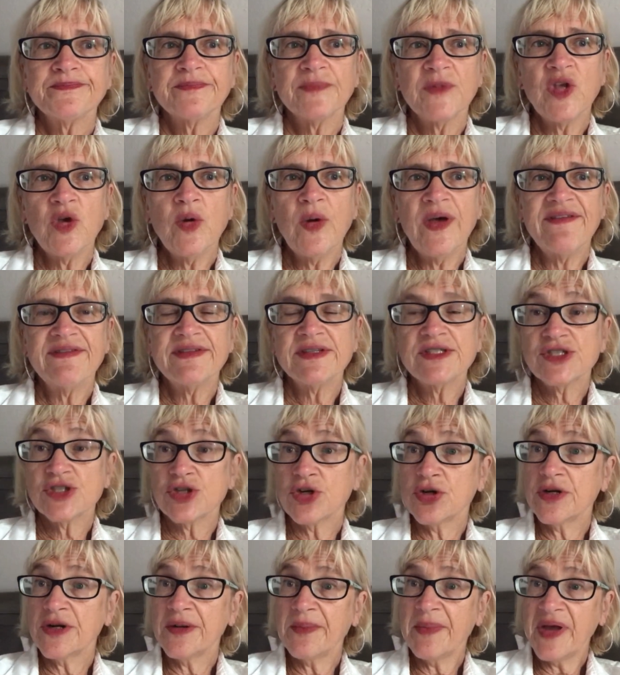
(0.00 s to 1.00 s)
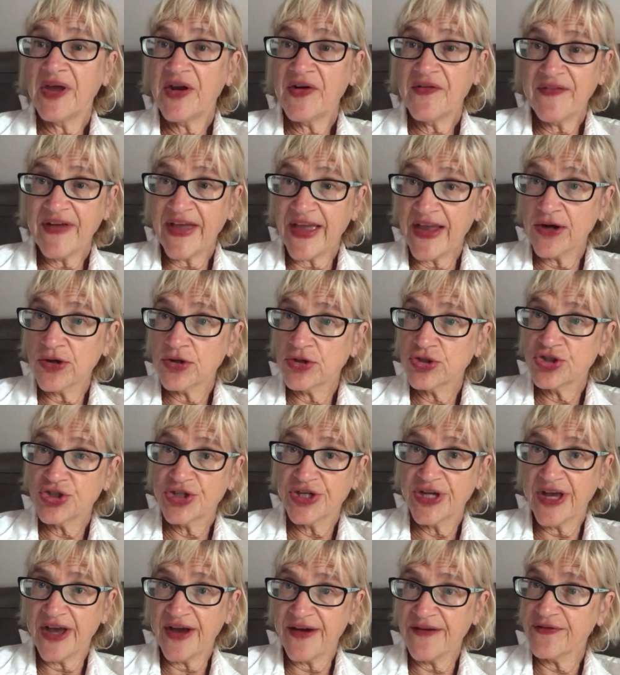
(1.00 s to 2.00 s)
you have a certain amount of energy
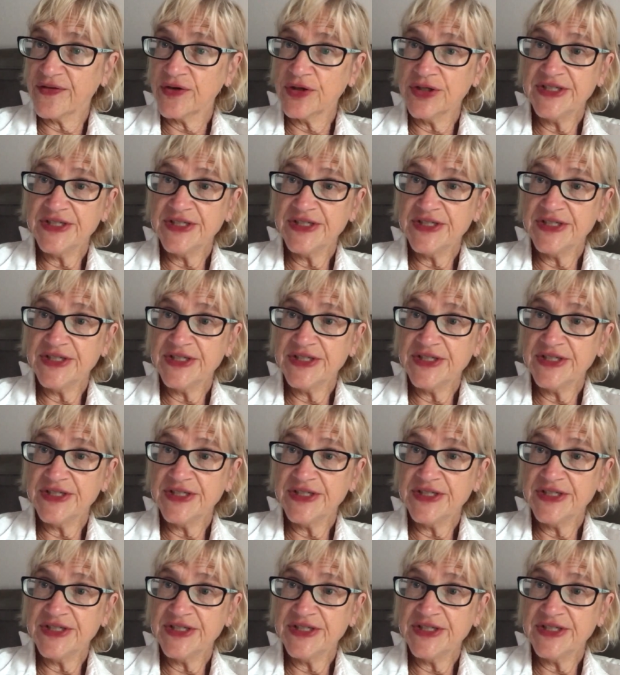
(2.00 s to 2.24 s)
every